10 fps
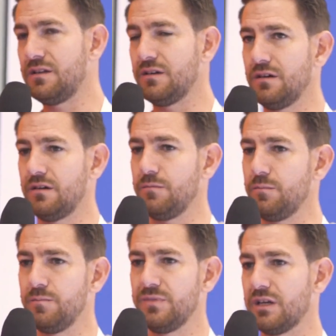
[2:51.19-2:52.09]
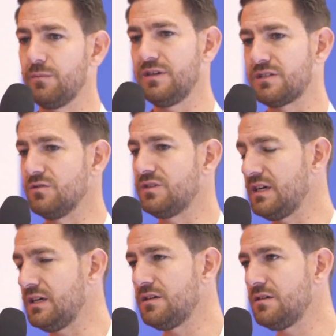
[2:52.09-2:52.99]
Database
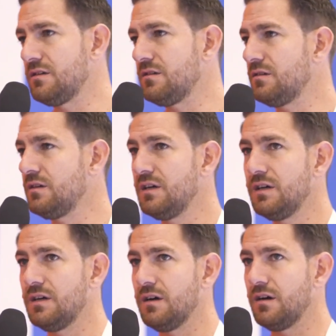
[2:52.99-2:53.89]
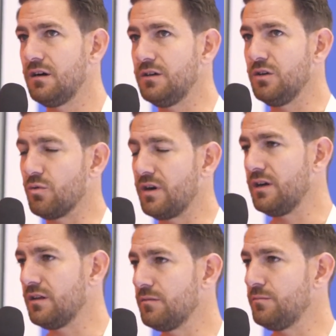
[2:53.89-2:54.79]
contain
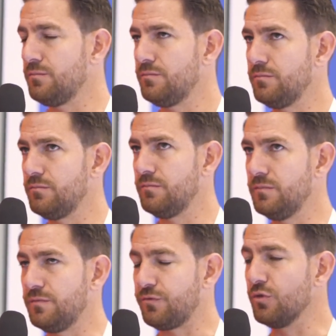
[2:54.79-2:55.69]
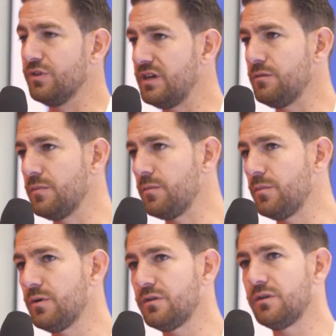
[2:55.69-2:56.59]
URL full name
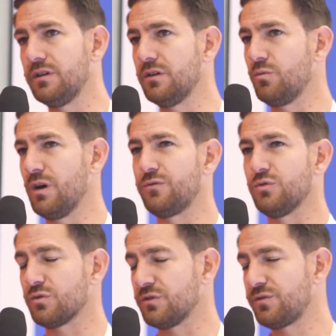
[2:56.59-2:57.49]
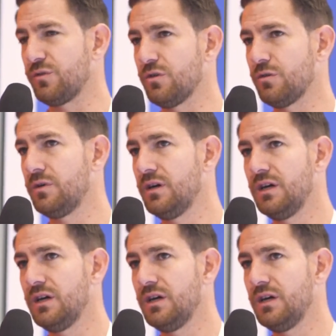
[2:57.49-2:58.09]
member, and we have to transform.